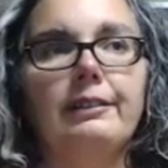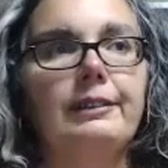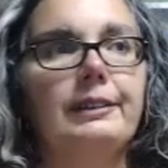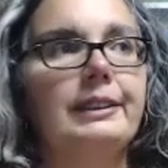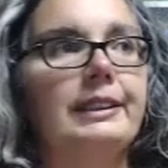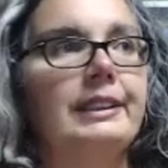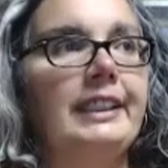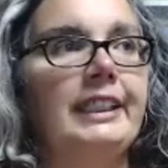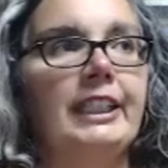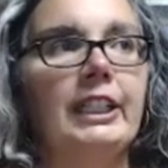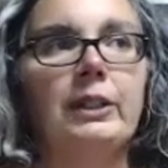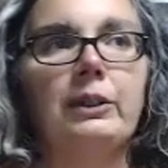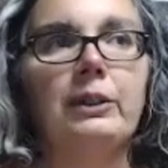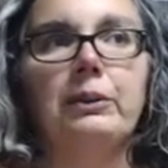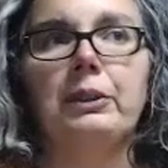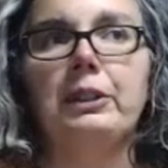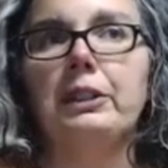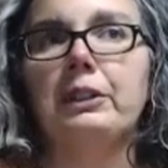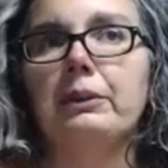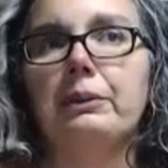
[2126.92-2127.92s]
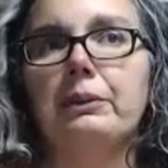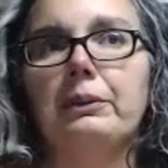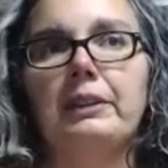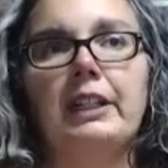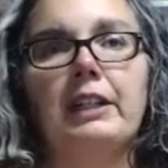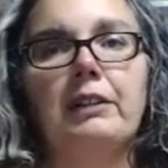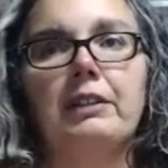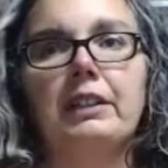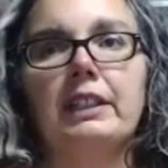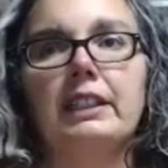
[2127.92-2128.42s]
you know, you'll
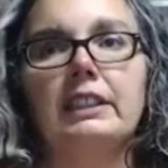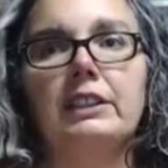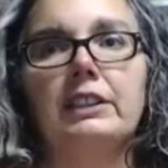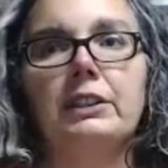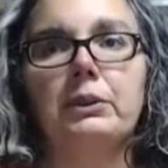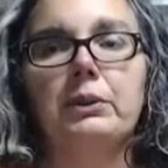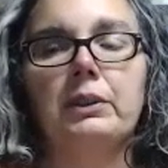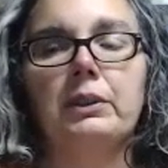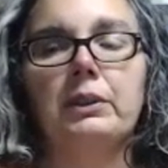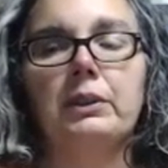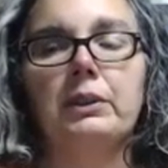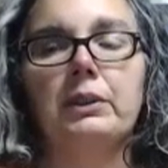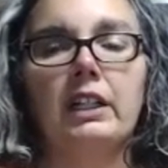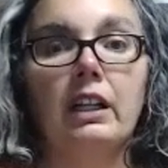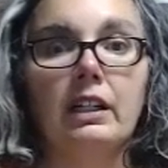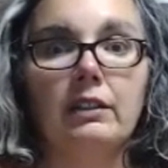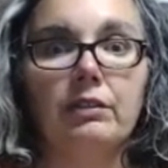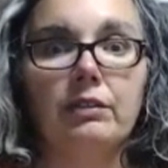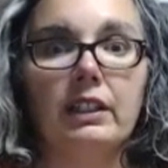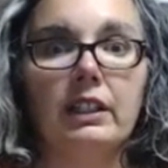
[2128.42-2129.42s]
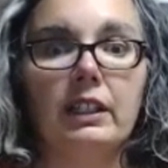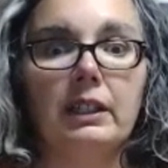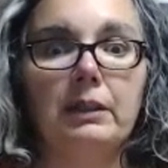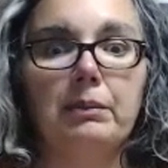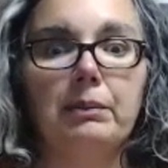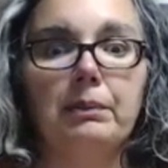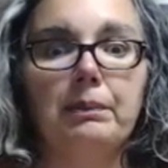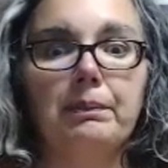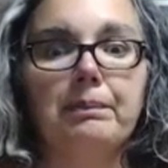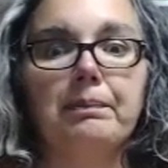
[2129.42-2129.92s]
never get to it in a
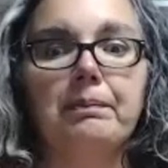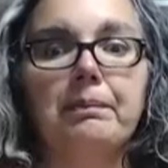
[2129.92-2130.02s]
lifetime